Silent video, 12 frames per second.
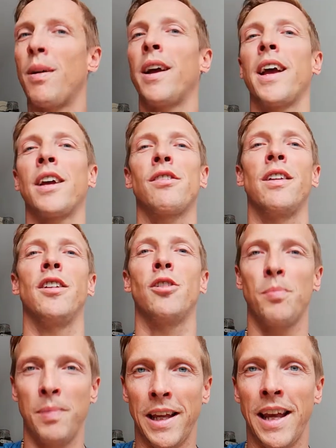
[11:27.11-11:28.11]
By actually
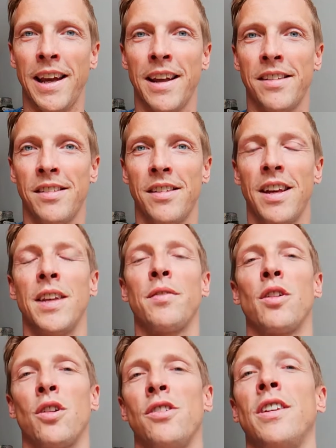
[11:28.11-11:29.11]
speaking it. And of
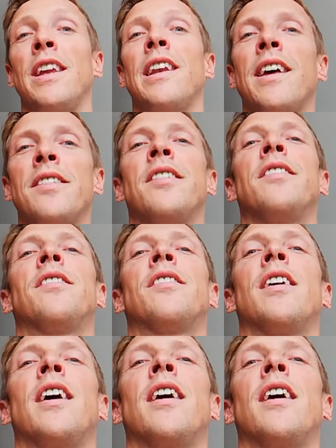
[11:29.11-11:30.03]
course you need lessons,